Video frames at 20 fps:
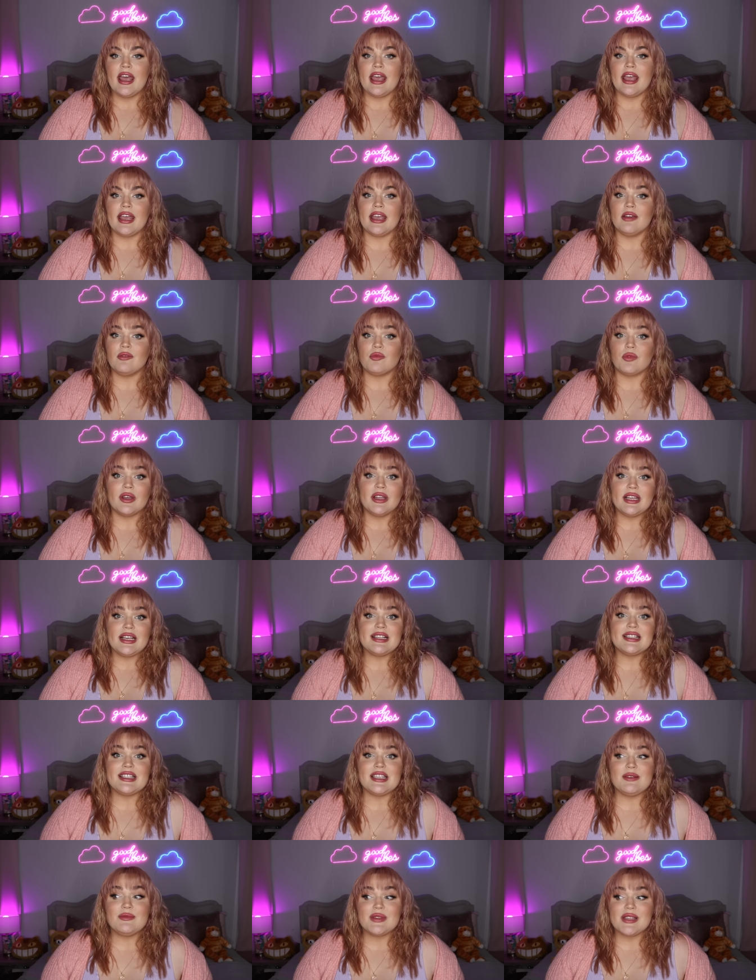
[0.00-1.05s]
it really
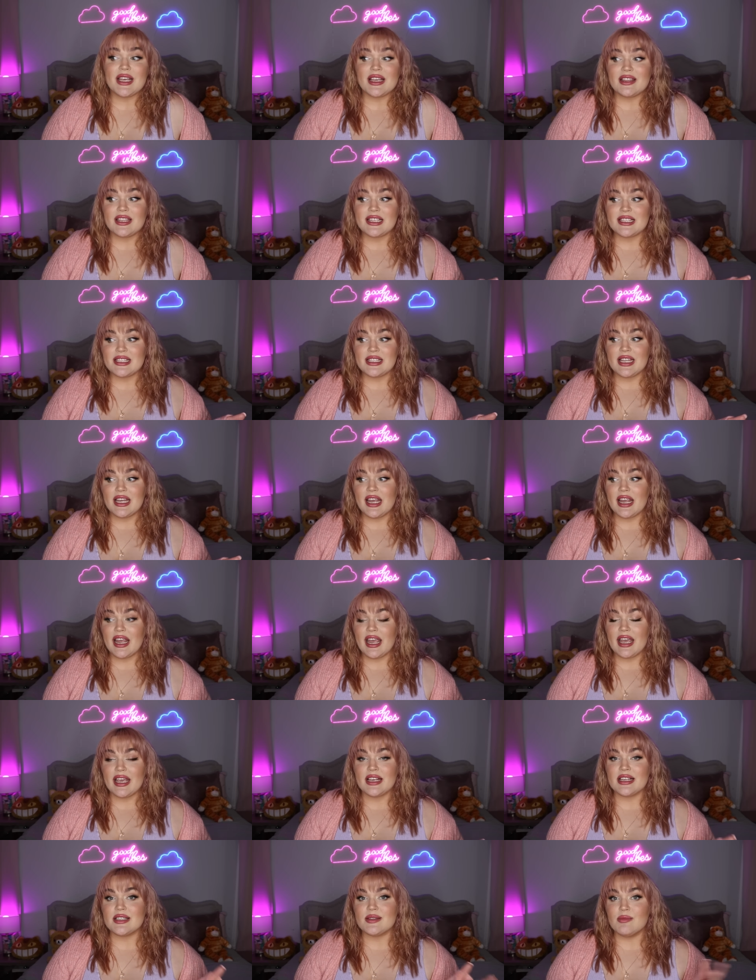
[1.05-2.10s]
seems like this thing
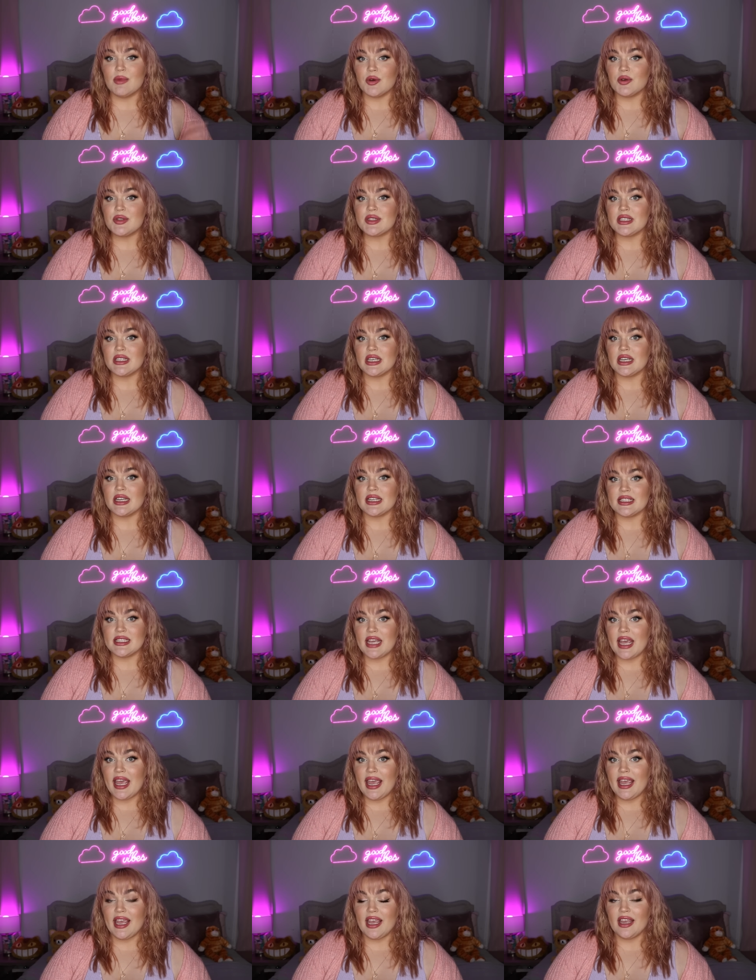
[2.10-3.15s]
is mostly
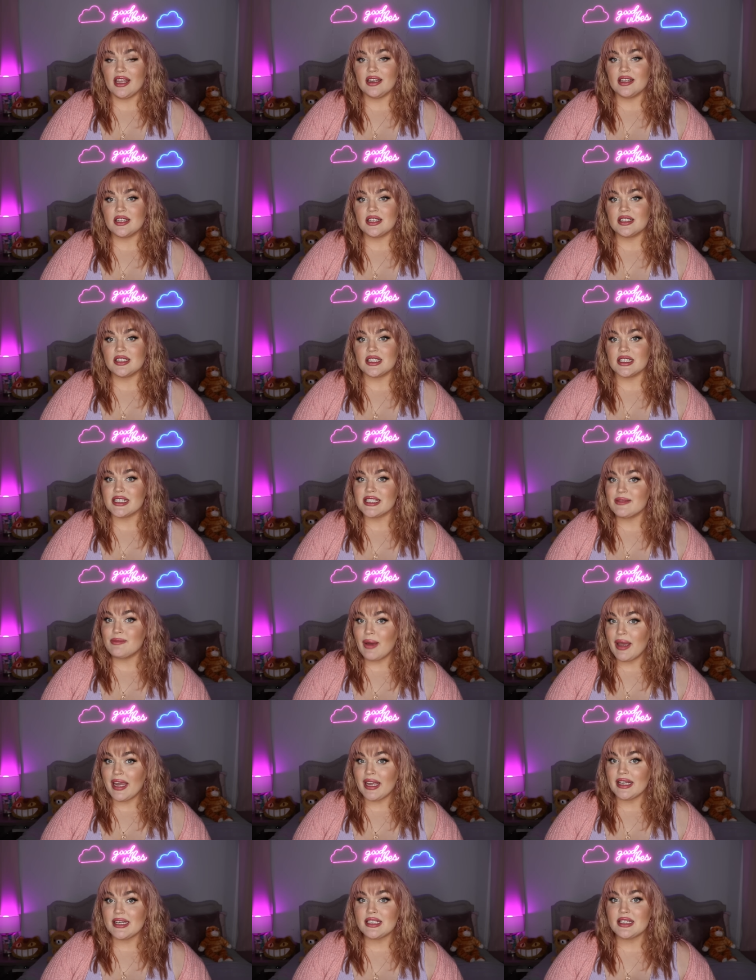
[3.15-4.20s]
contained,
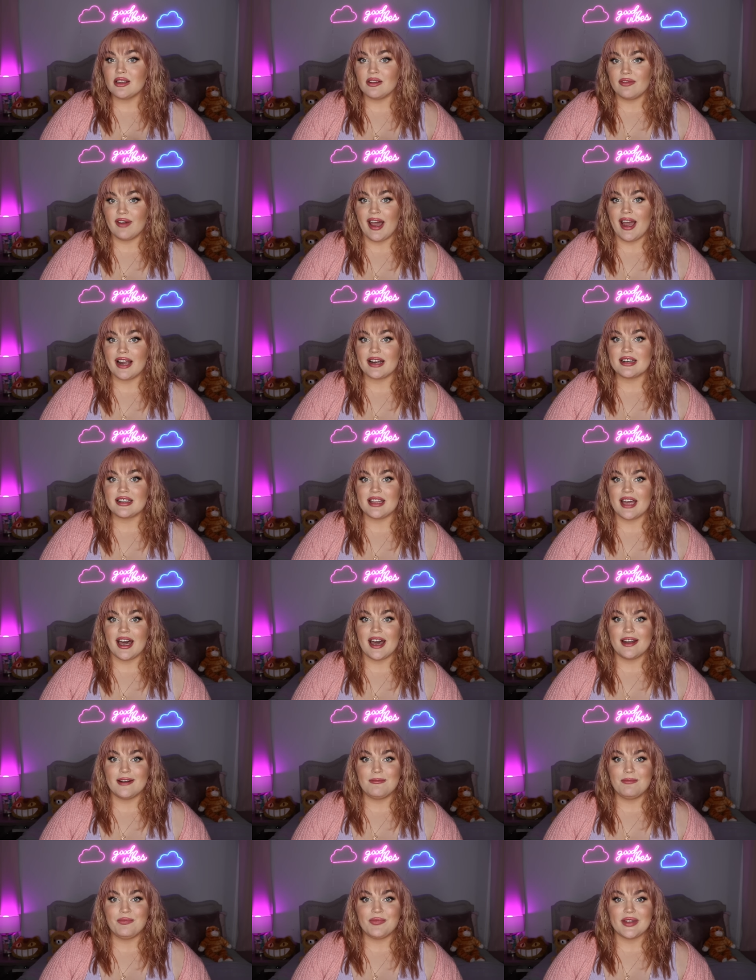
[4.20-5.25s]
despite the fact
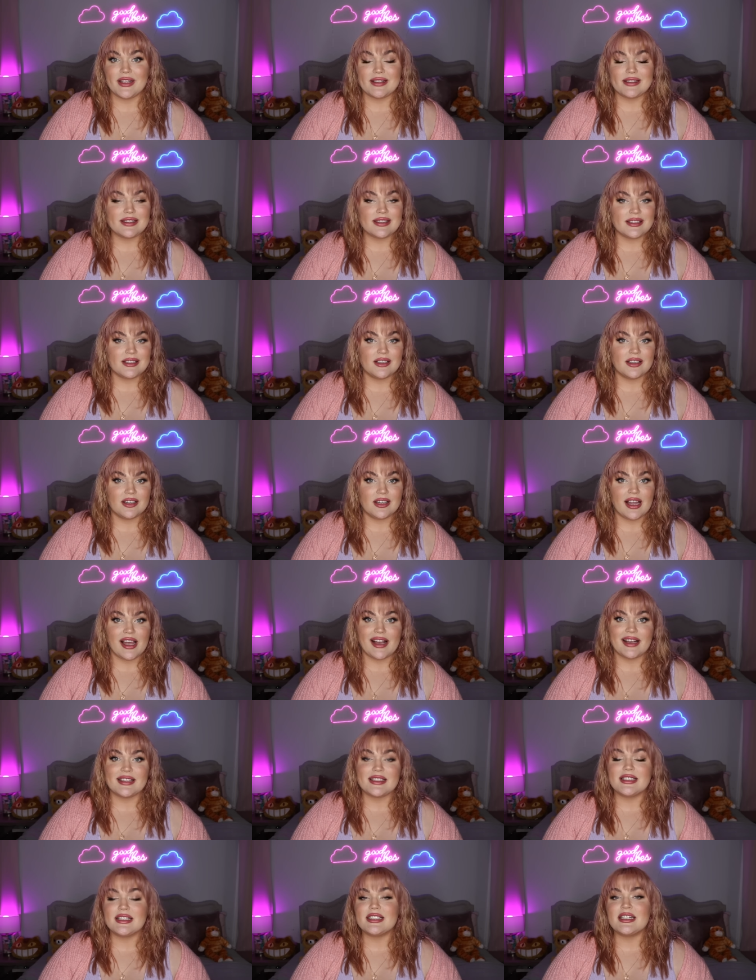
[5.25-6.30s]
that it still
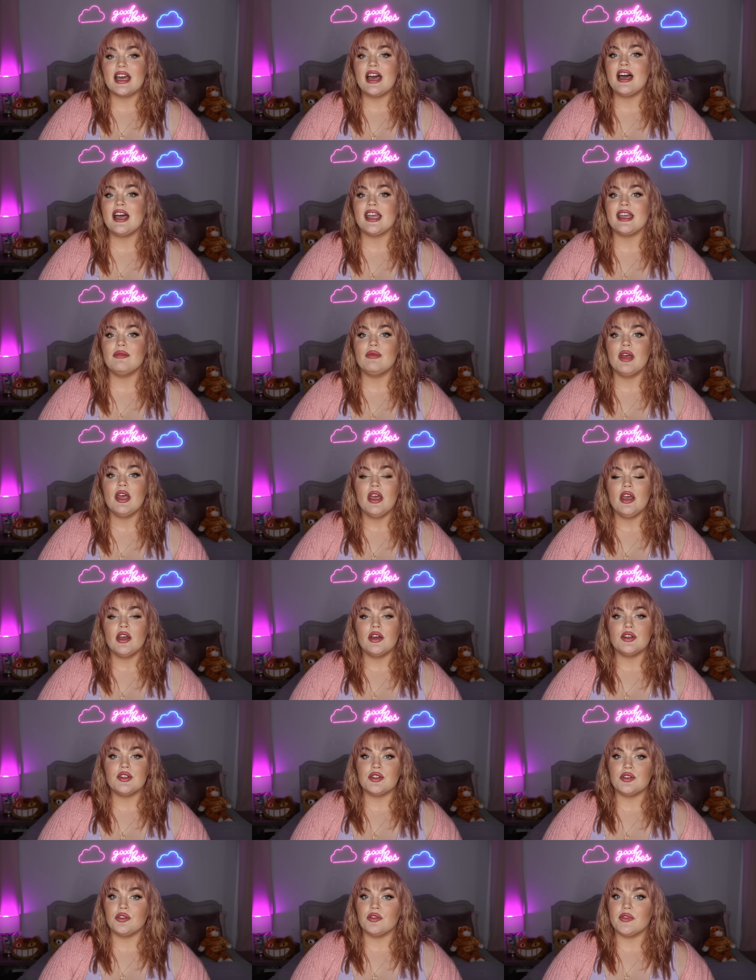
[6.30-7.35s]
has the time
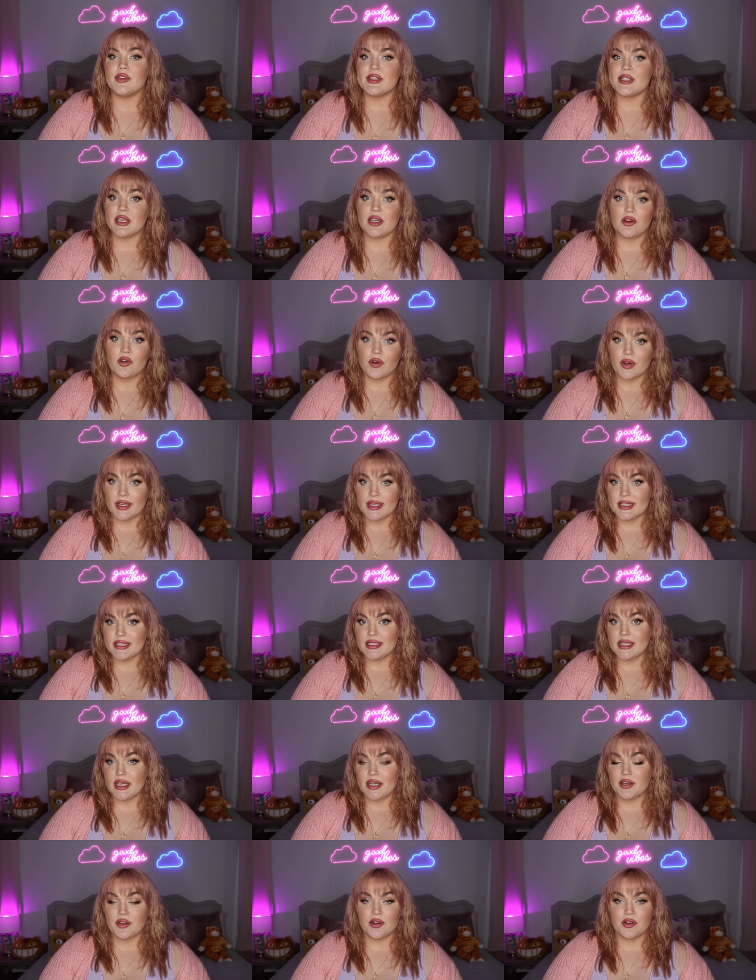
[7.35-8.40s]
to visit Kriss
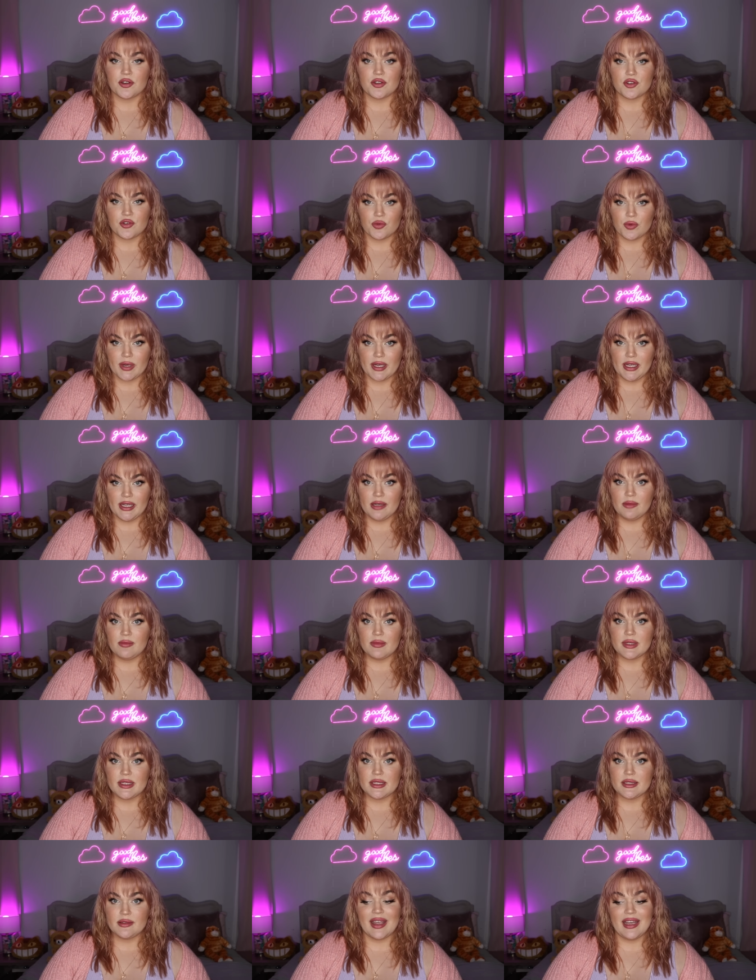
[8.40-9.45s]
in her
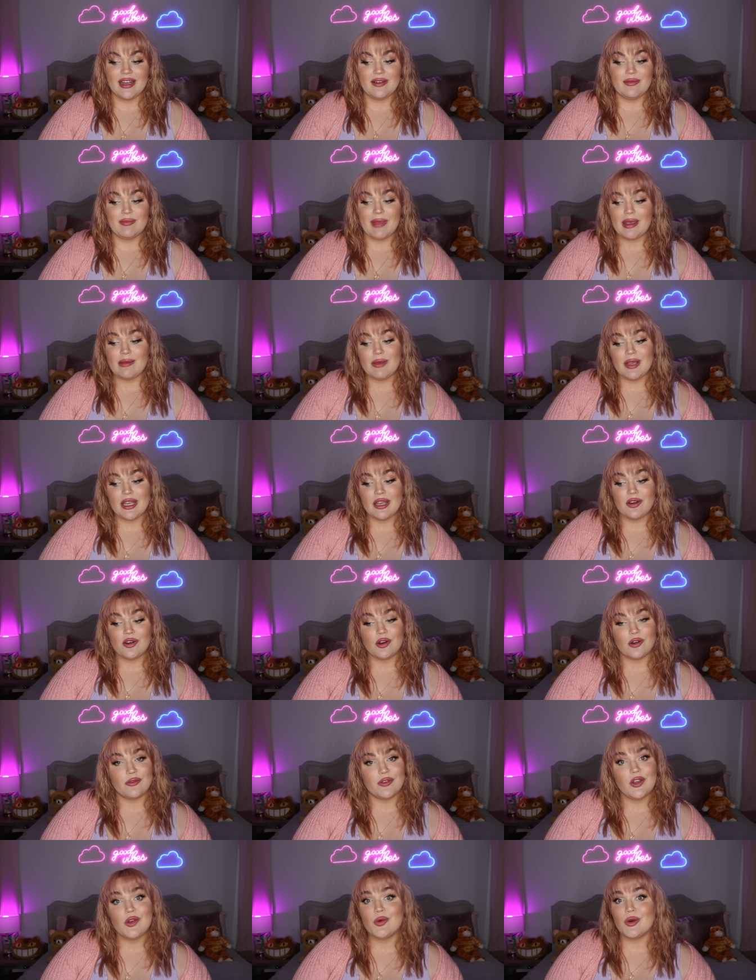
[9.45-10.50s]
dreams, and maybe
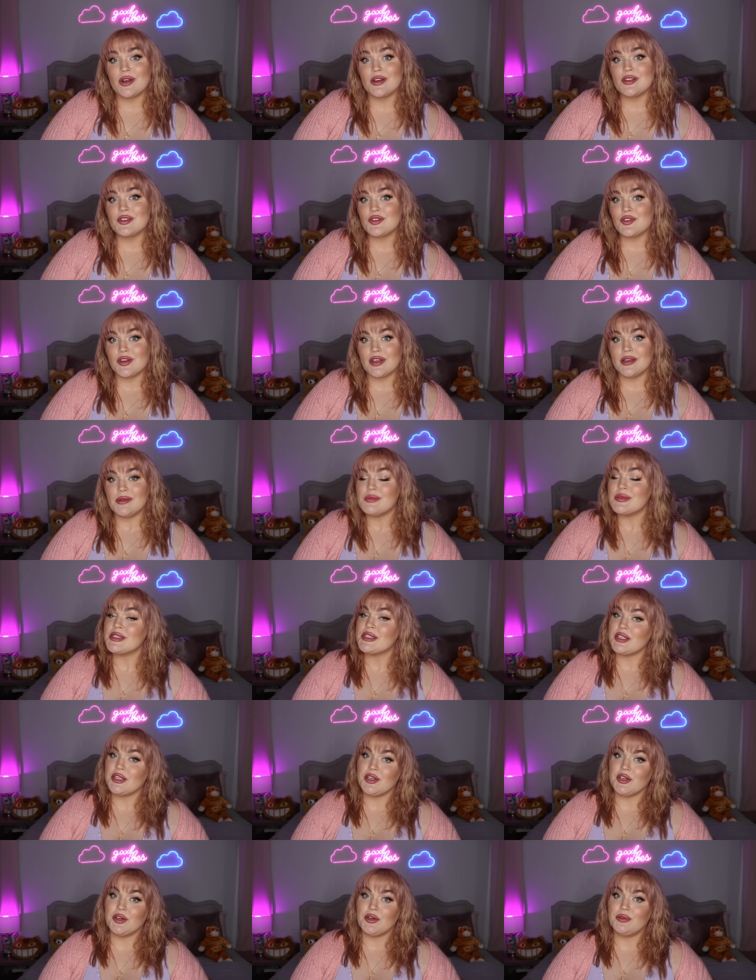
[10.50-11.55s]
her viewers' dreams
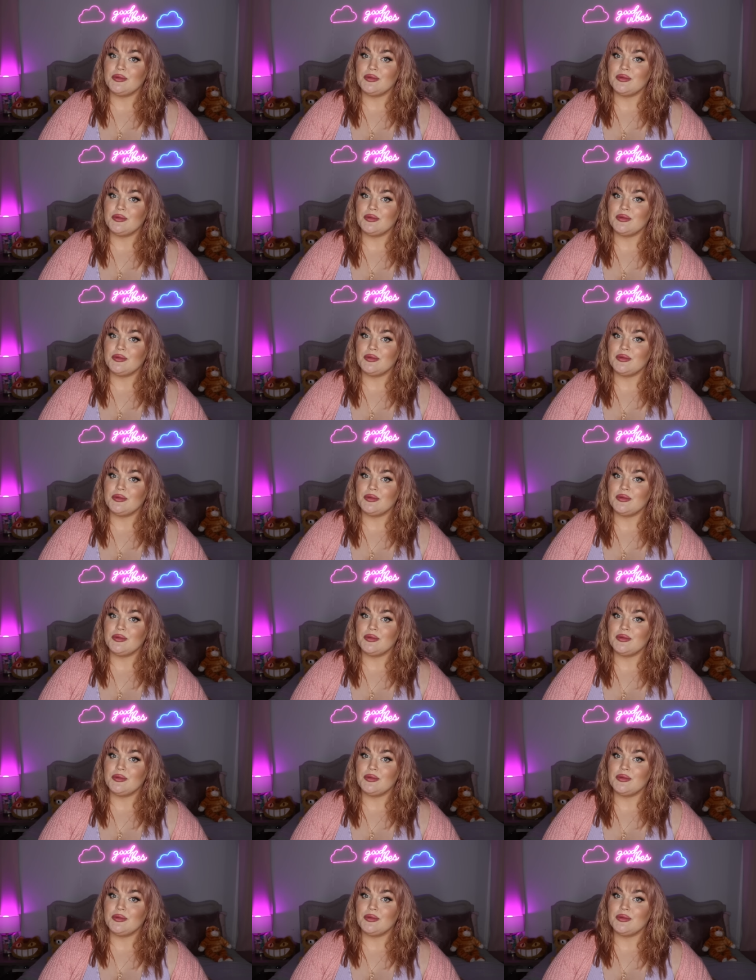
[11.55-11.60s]
too.